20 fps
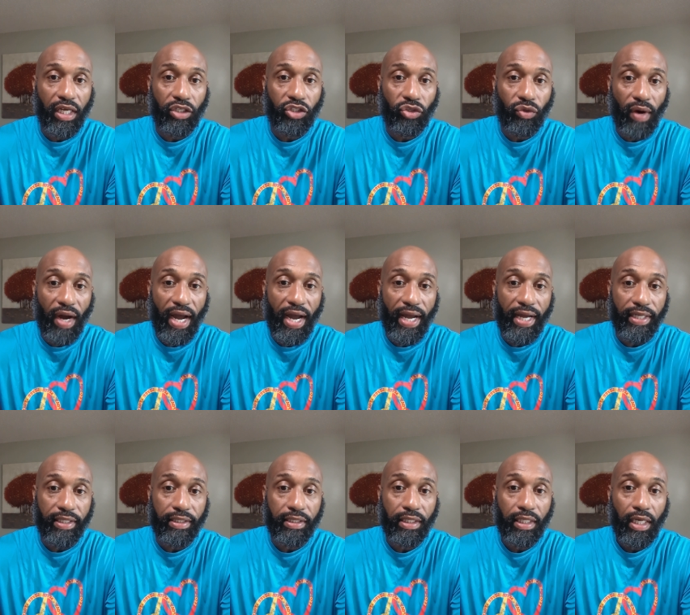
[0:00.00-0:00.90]
and
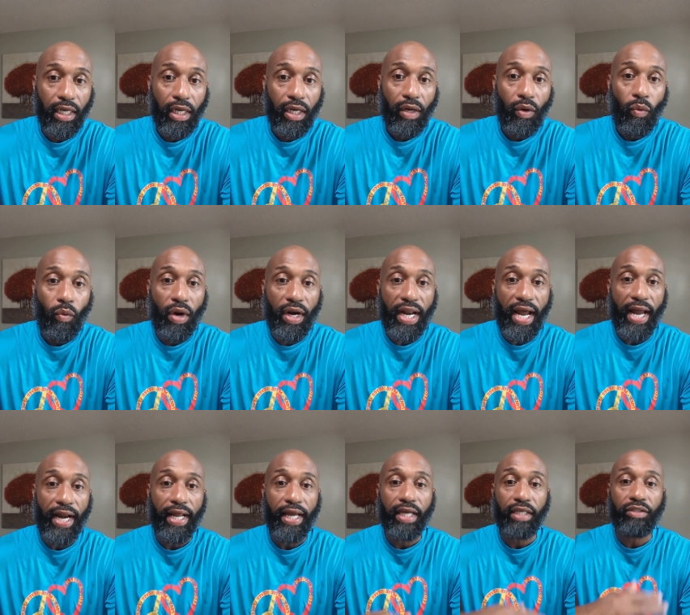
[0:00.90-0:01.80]
tries. What
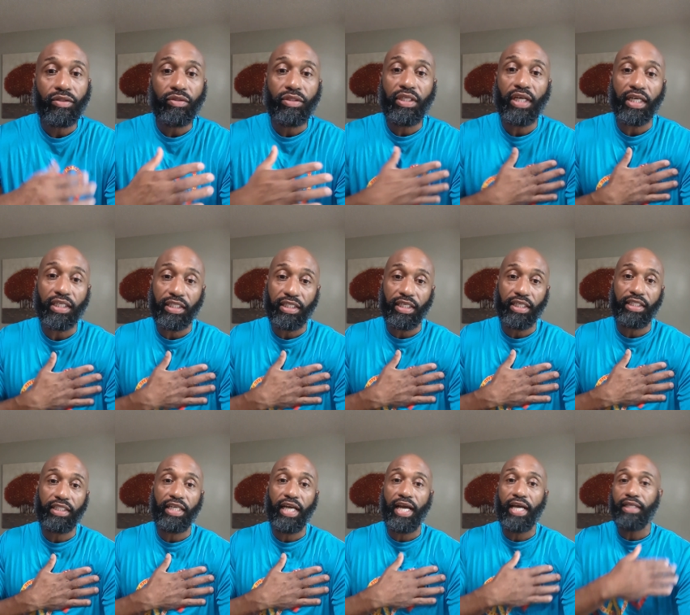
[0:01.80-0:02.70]
that is, you touching your
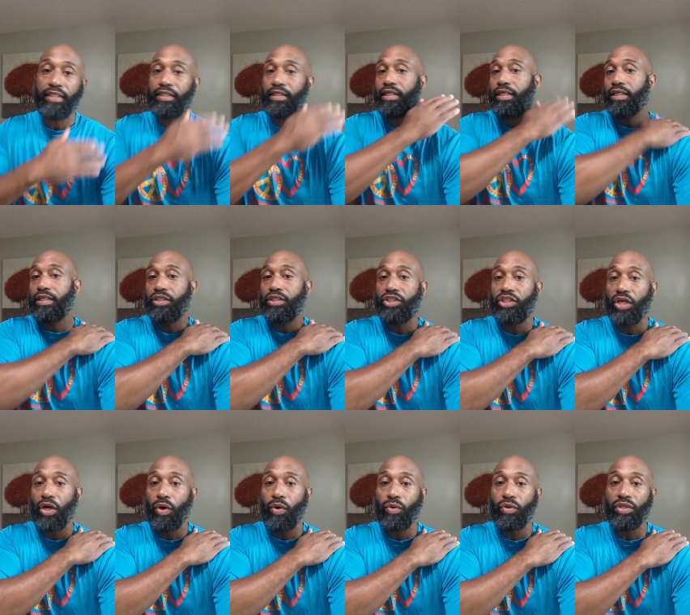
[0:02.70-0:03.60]
chest, your
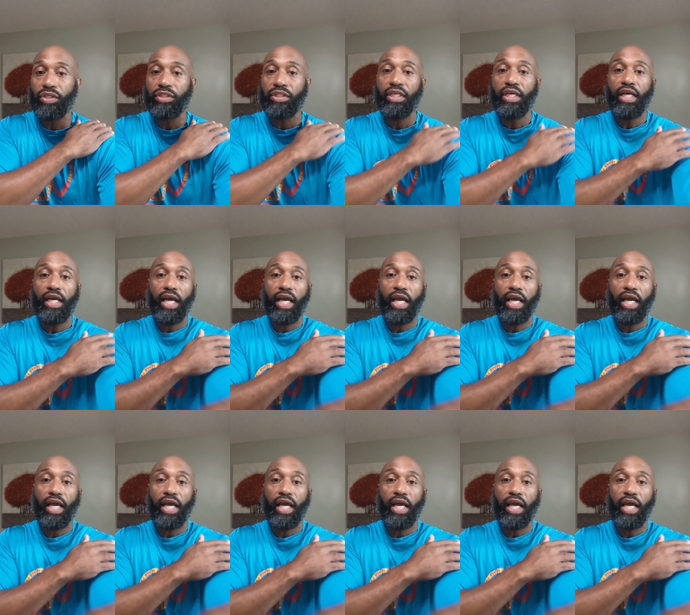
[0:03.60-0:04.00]
shoulders,